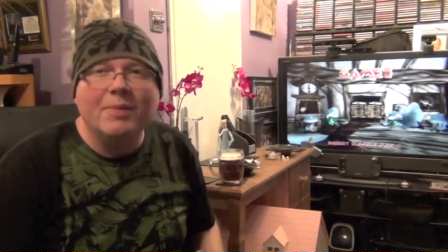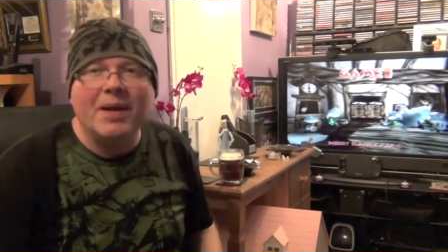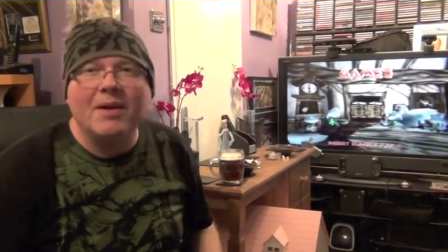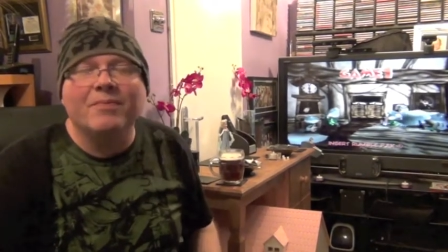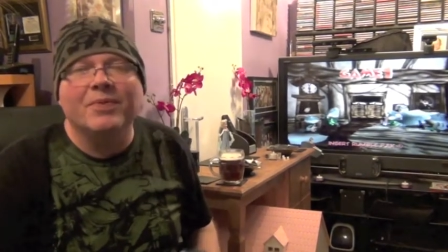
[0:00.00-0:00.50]

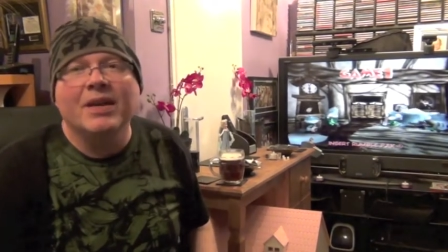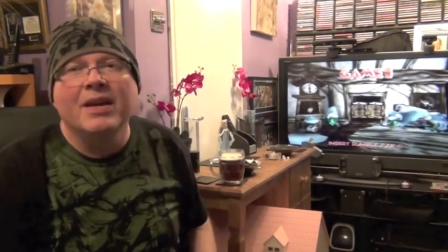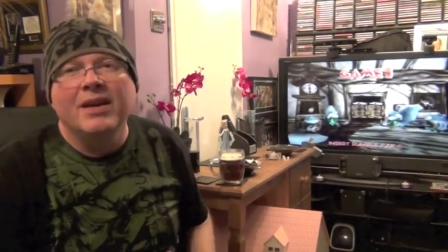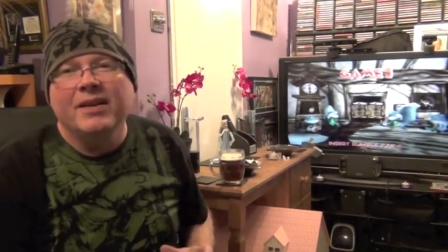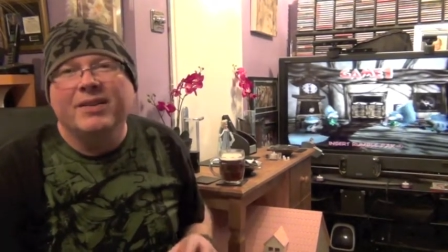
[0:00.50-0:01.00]
about,
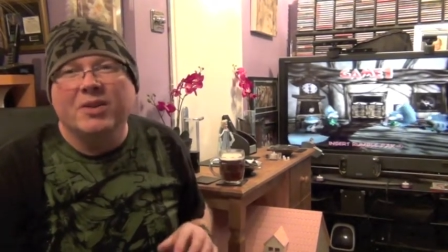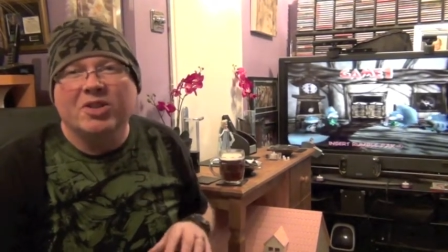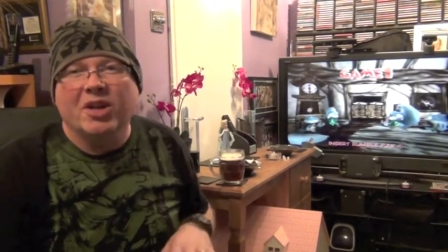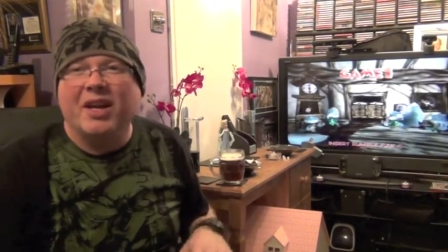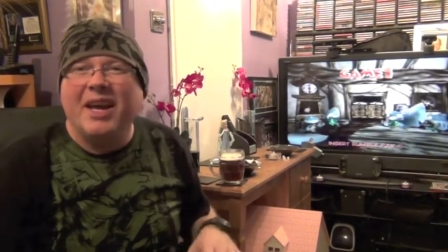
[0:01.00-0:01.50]
don't
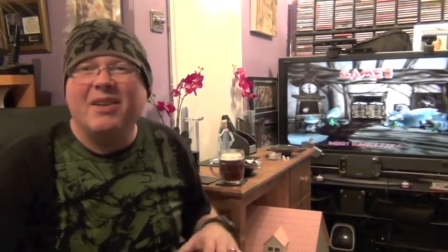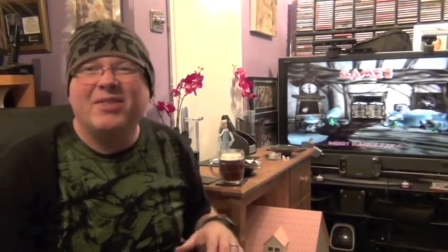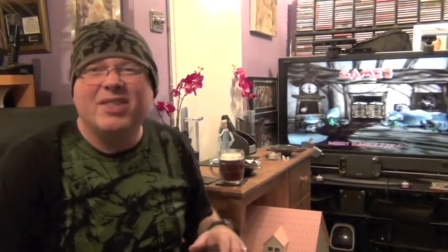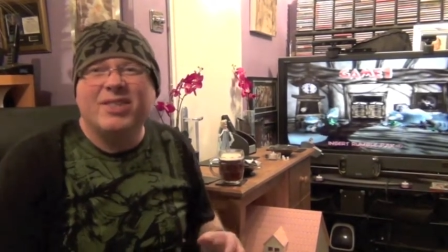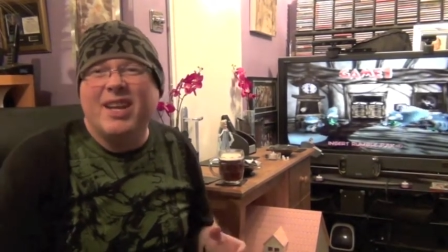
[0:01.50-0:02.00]
chuck it
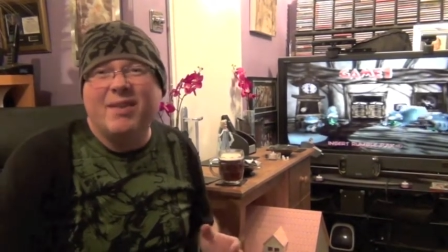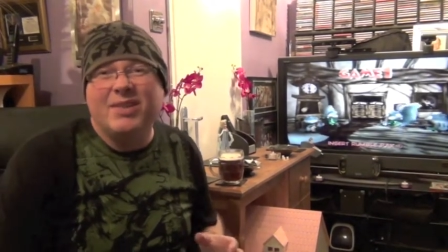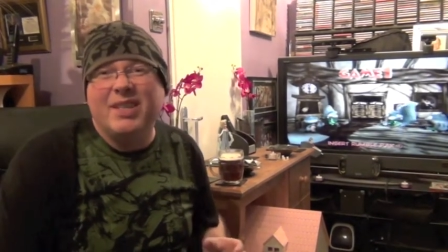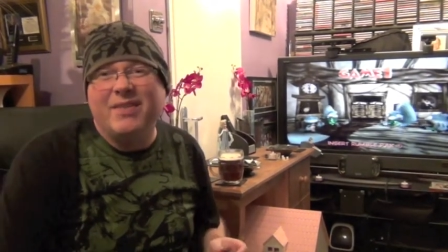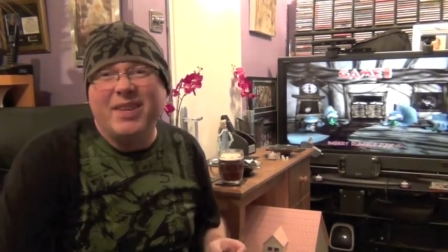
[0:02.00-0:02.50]
out just yet,
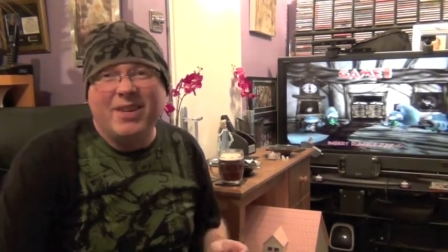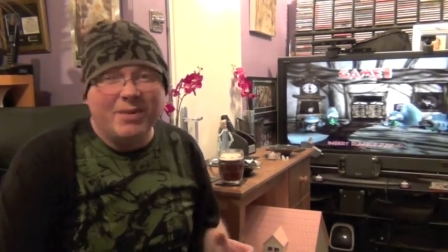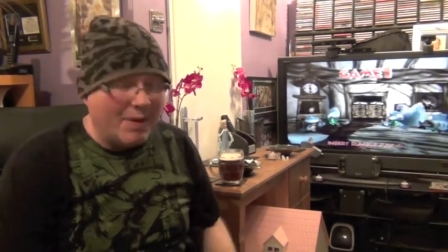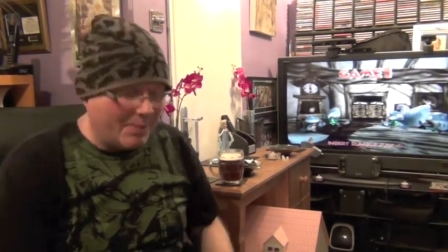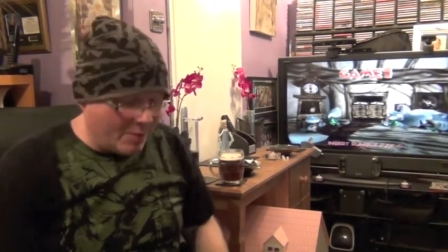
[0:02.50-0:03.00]
because you never know, it might be